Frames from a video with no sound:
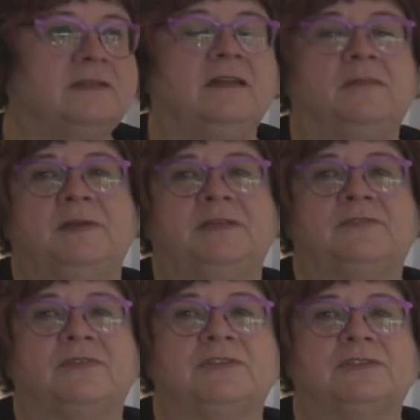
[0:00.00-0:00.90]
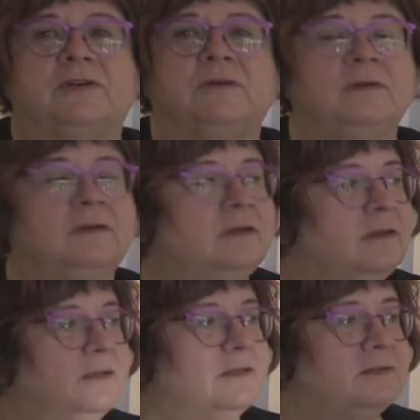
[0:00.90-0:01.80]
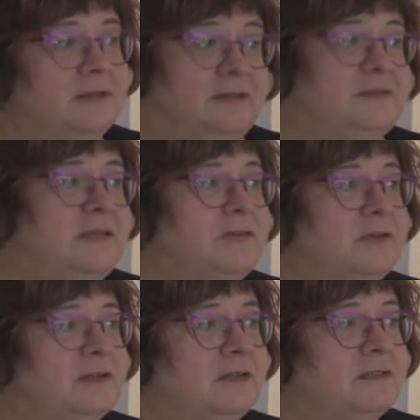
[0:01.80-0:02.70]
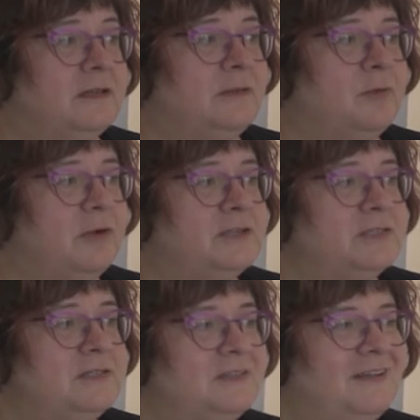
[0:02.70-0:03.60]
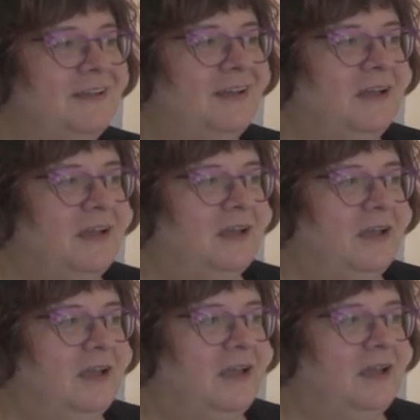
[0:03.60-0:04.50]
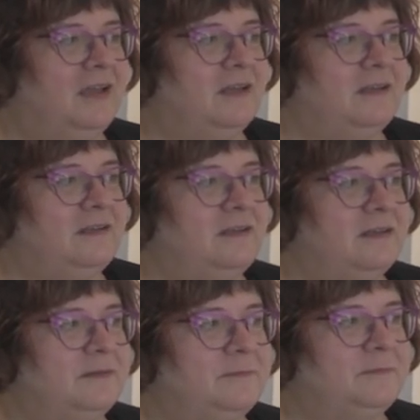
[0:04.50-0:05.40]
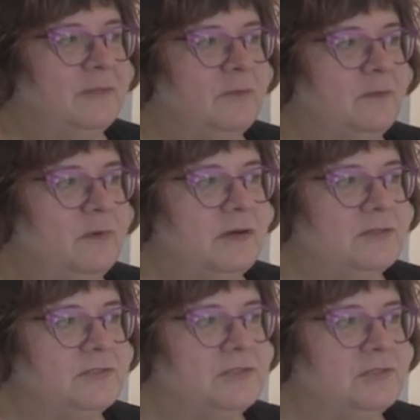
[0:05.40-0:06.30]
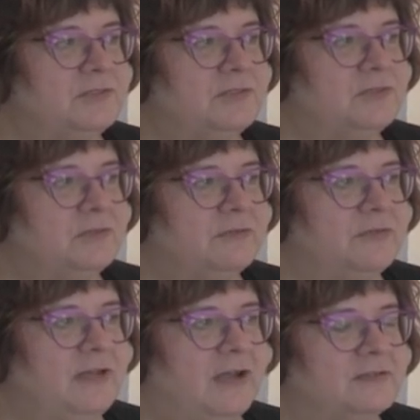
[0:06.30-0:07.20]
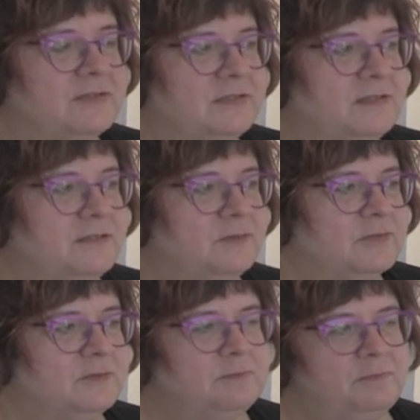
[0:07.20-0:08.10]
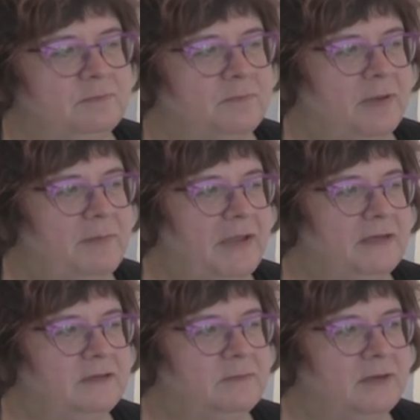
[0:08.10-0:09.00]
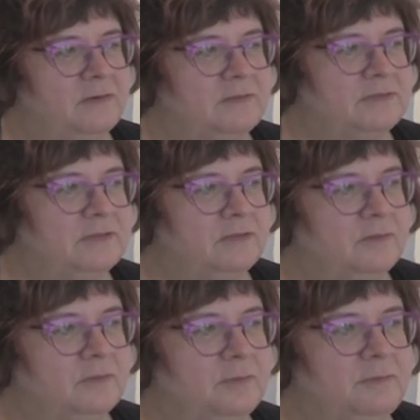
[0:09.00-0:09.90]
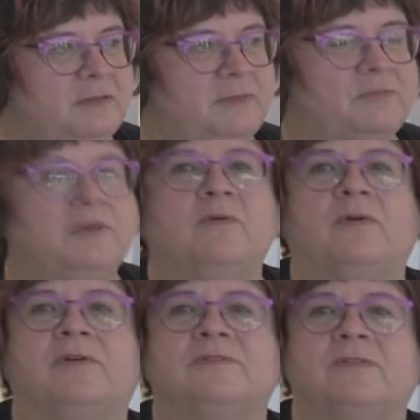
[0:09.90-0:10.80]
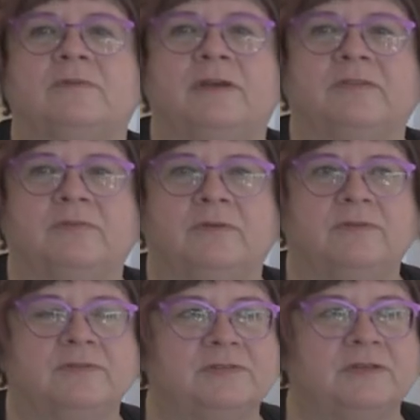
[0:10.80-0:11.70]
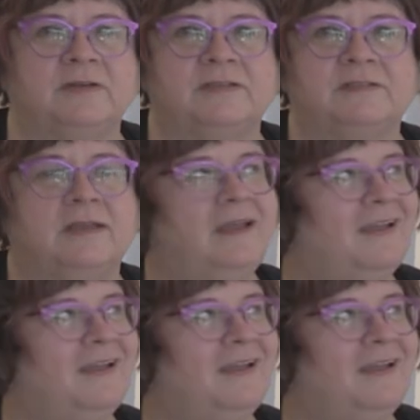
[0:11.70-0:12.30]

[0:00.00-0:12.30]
the title piece for the show, Eccentric Deliberations. And it was just sort of an accident. It was painted about maybe 3/4 of the way through the series.